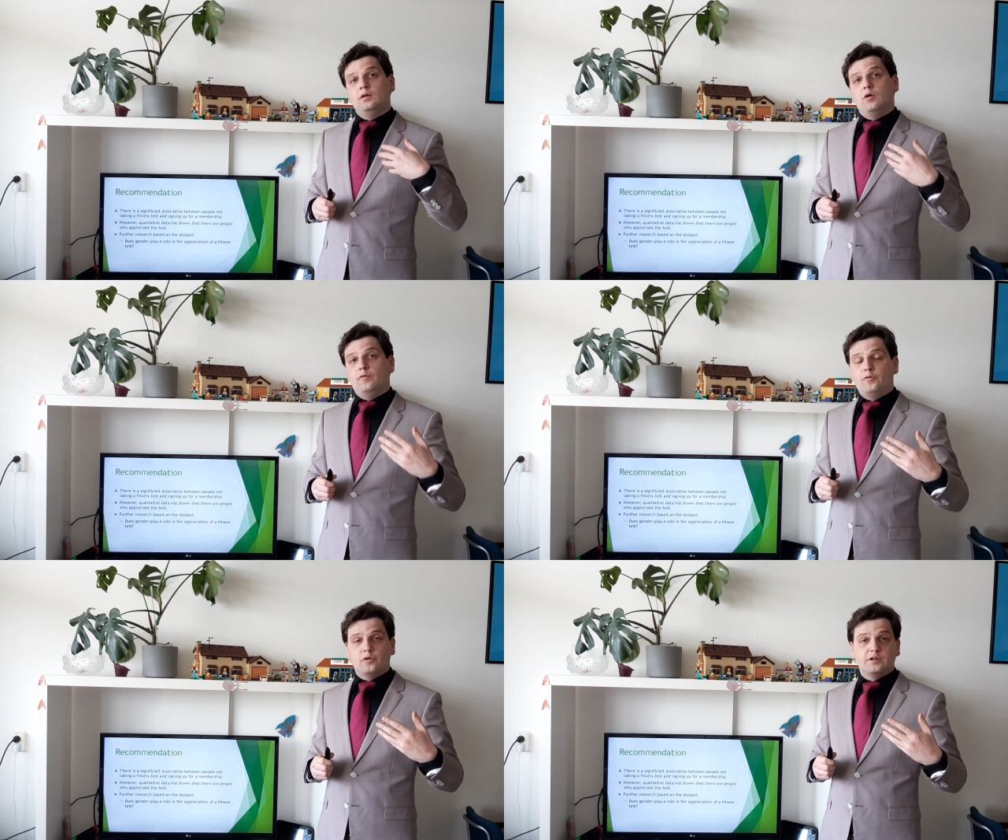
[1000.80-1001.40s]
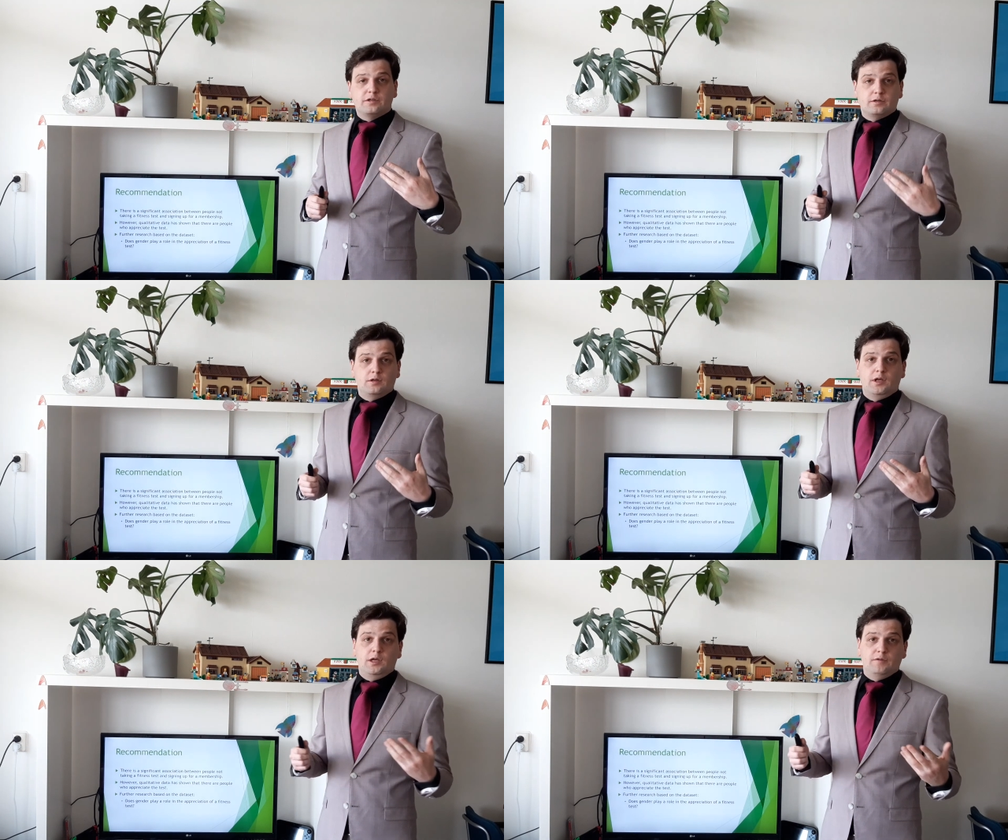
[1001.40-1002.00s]
Of course,
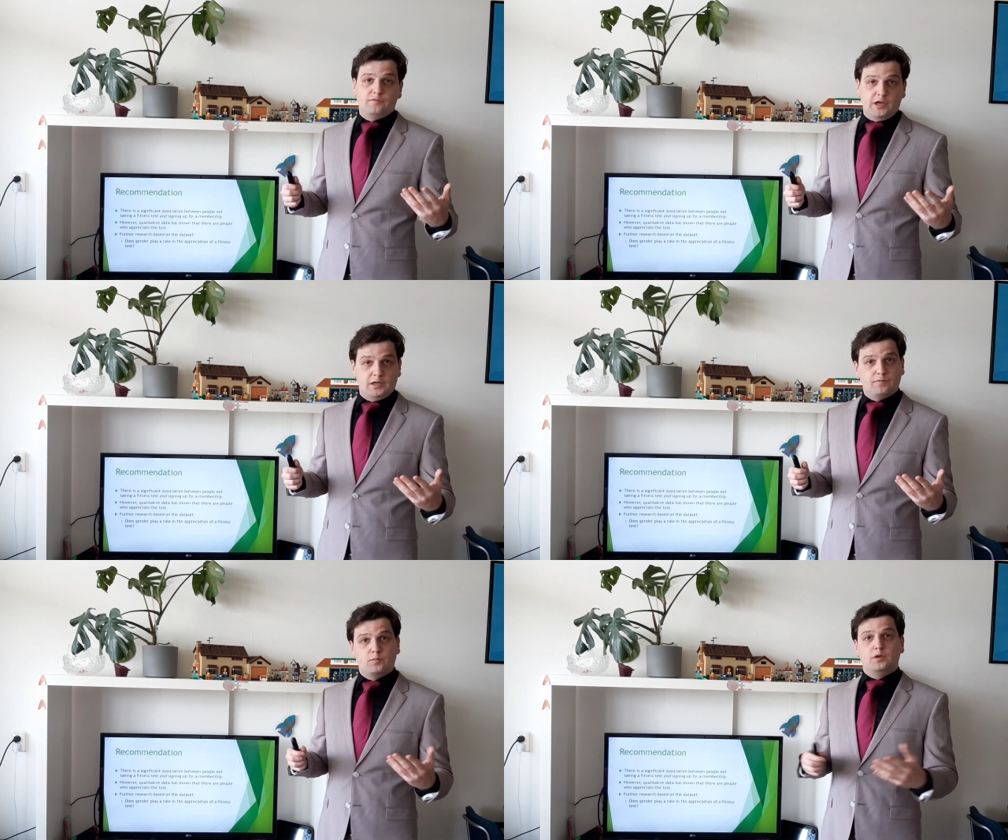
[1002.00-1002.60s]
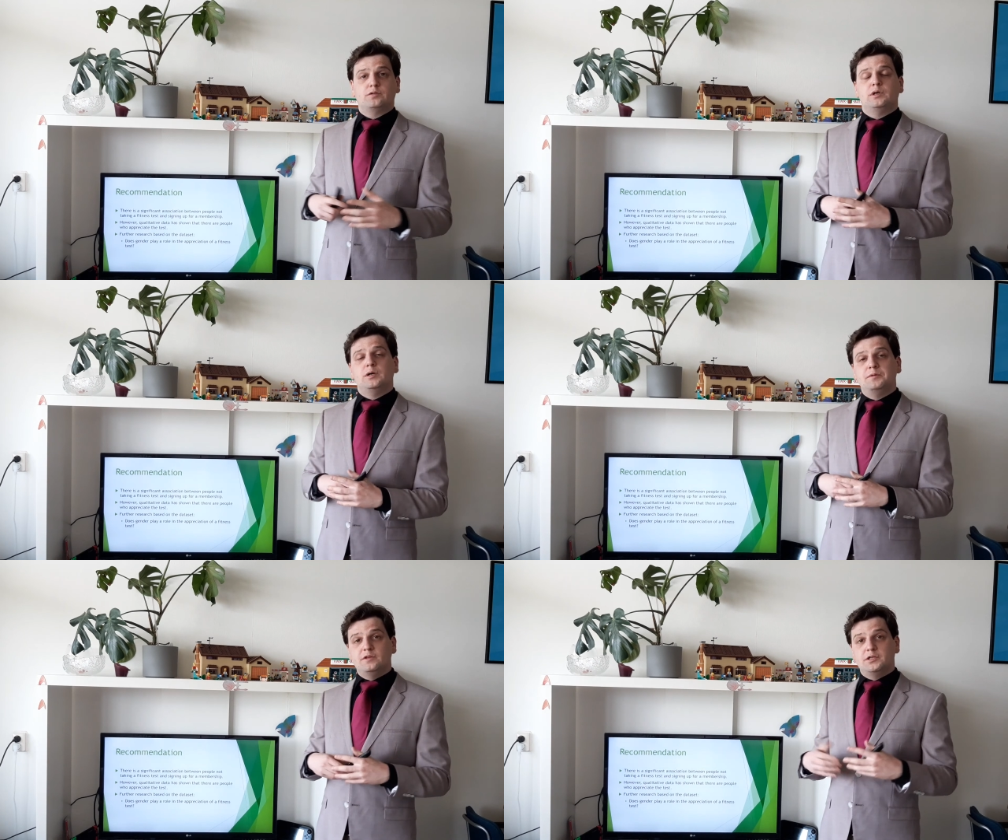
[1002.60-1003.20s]
if Janet from
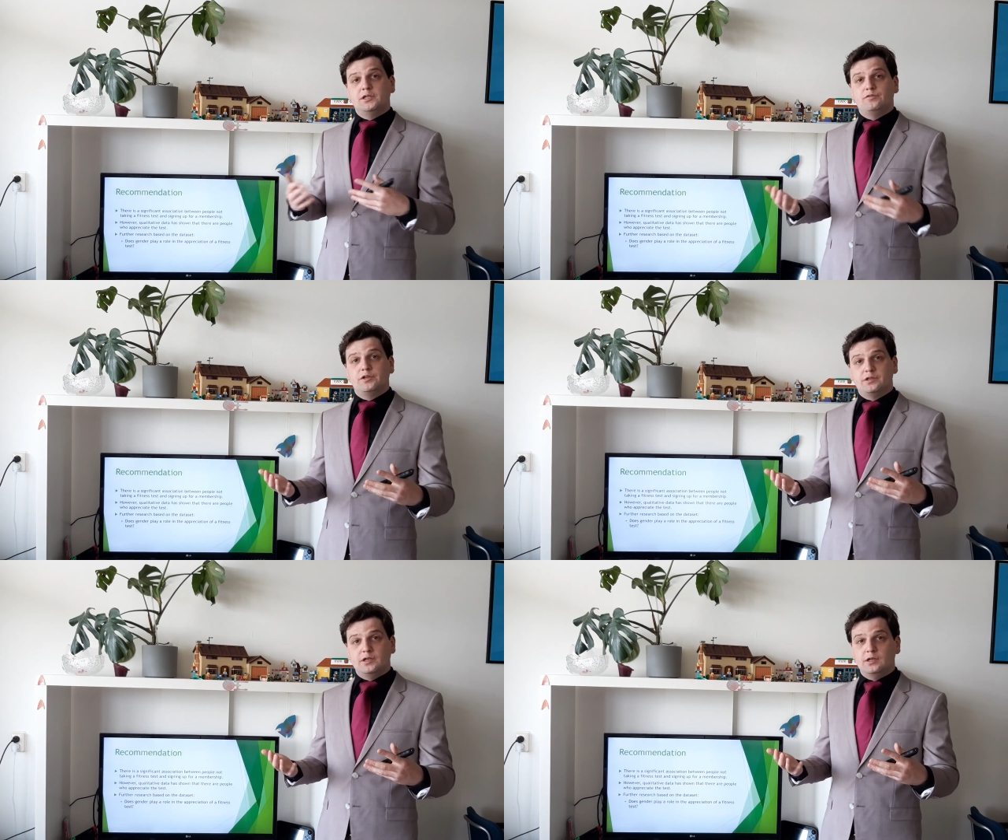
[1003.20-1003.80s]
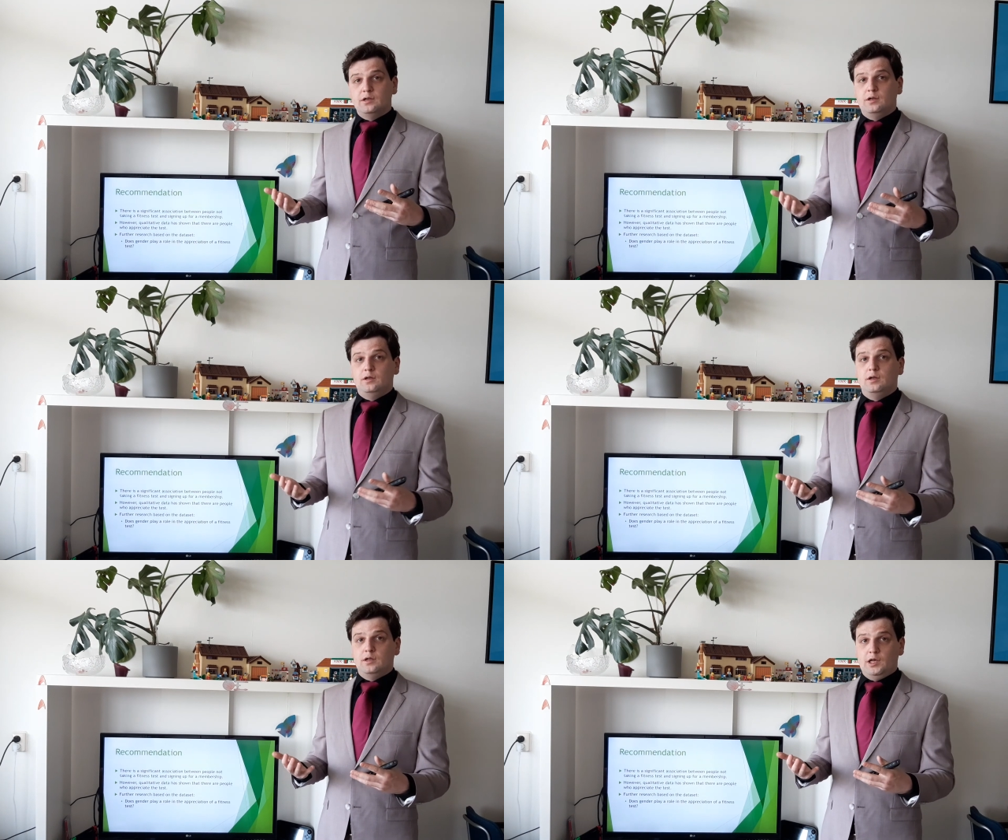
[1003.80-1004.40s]
MuscleHub is not interested
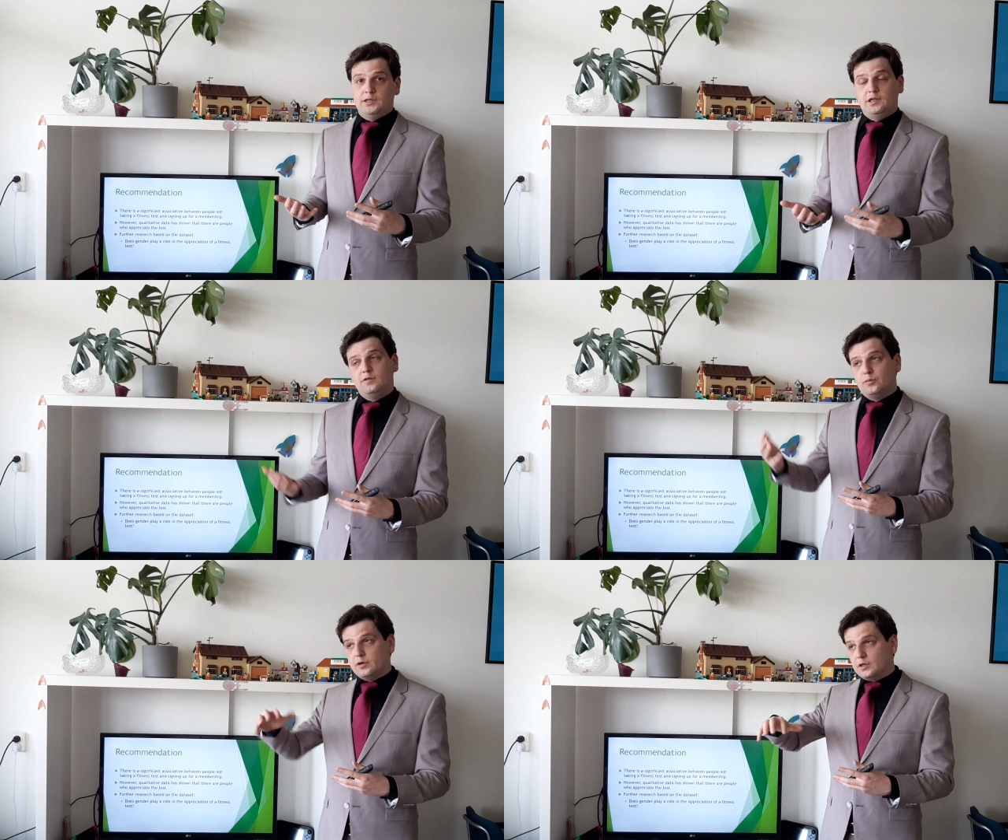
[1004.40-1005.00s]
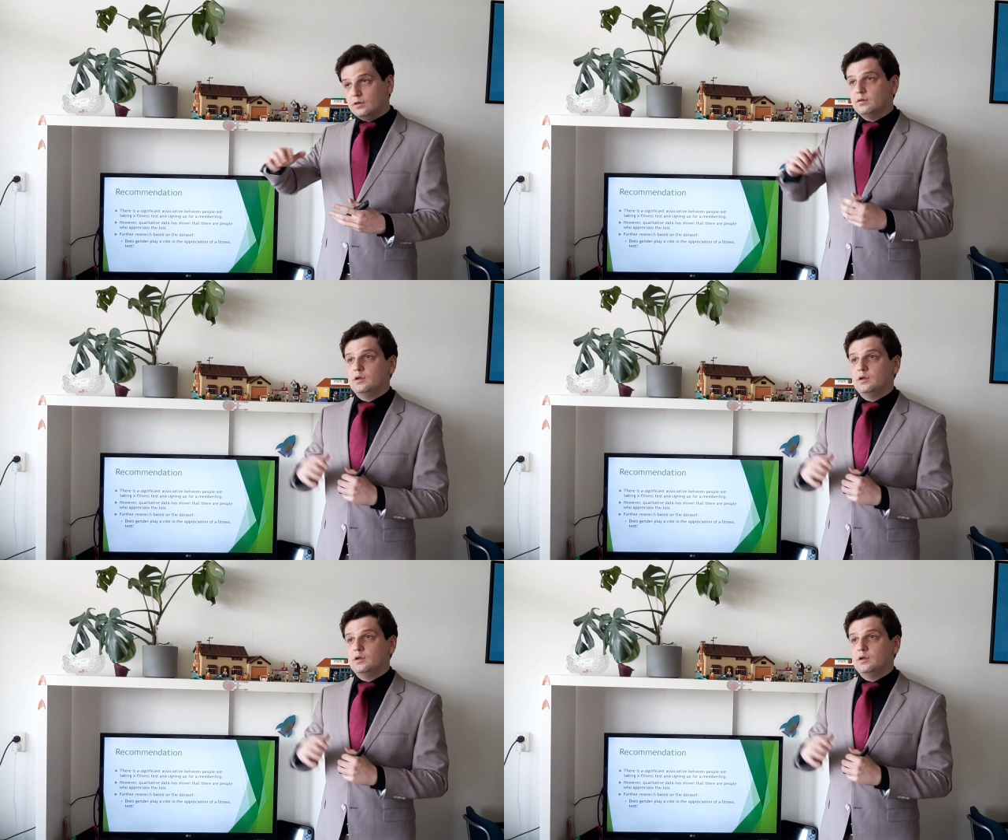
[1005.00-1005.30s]
at this point,